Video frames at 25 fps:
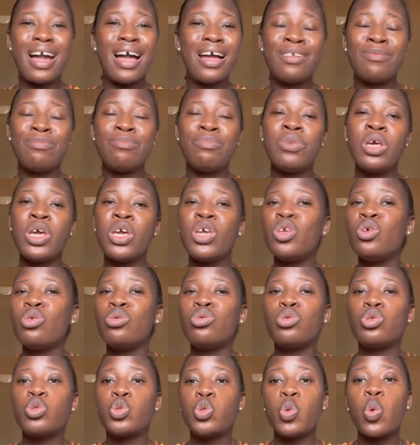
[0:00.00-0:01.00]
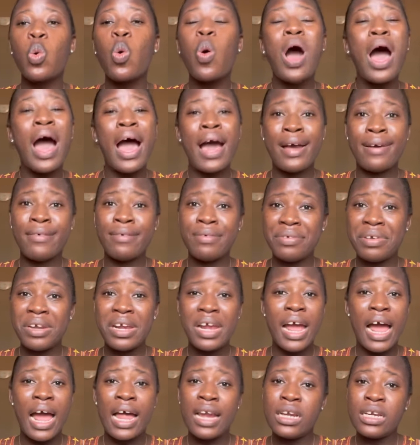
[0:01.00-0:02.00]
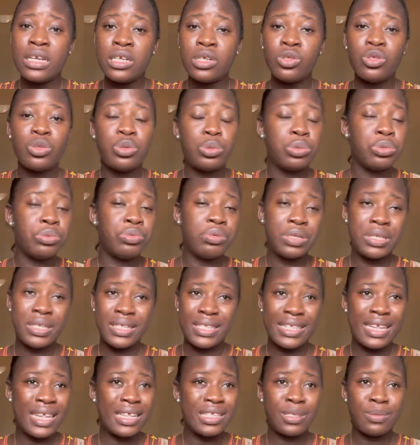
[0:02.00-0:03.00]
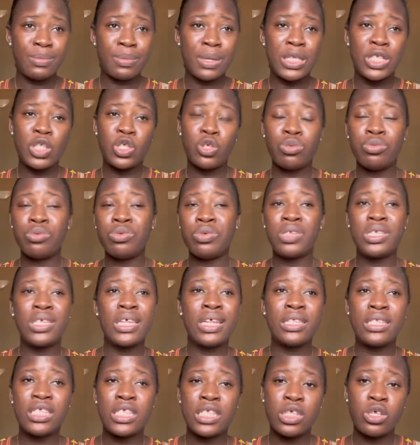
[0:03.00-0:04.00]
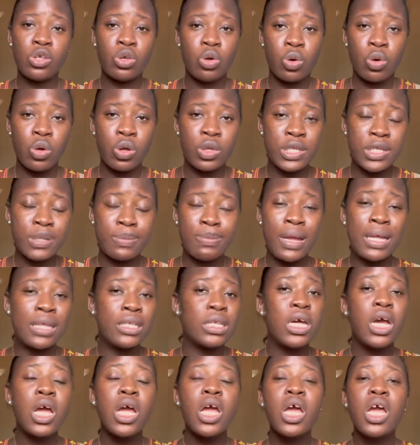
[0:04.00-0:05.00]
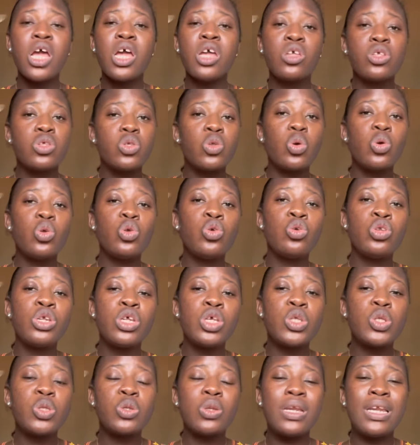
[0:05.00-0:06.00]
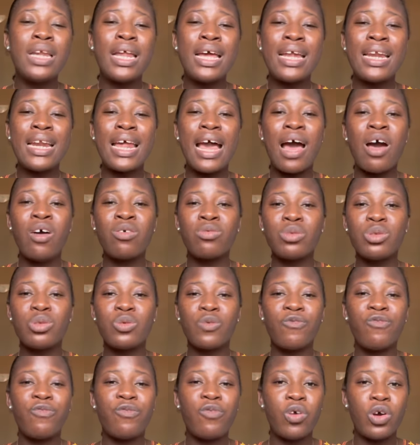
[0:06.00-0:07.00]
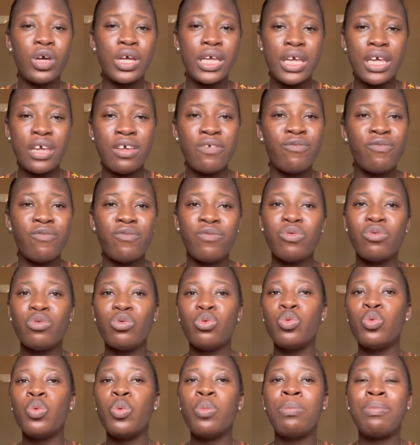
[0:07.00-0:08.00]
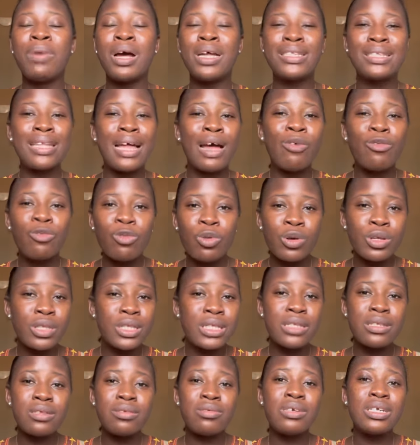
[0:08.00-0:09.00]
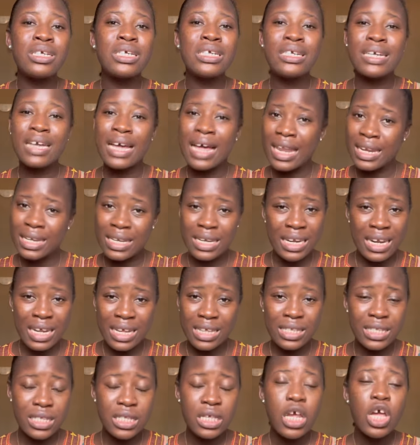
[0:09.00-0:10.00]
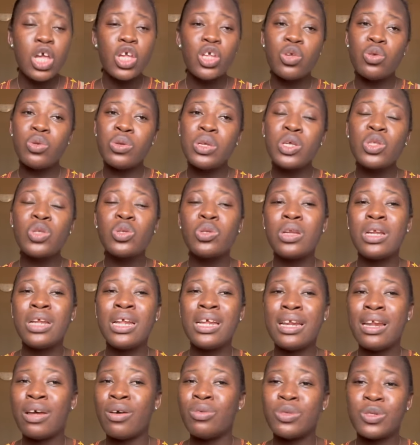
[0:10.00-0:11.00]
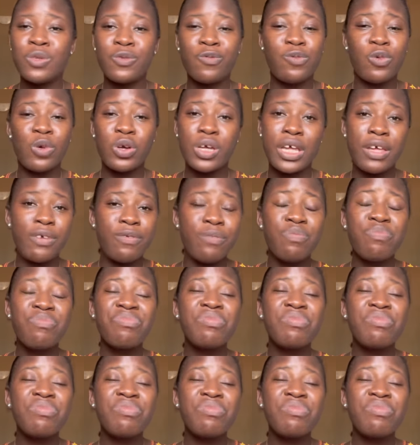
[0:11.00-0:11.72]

make you so angry and lead to resentment, you resenting your husband. So you need to learn how to forgive no matter what, regardless. You need to learn how to forgive.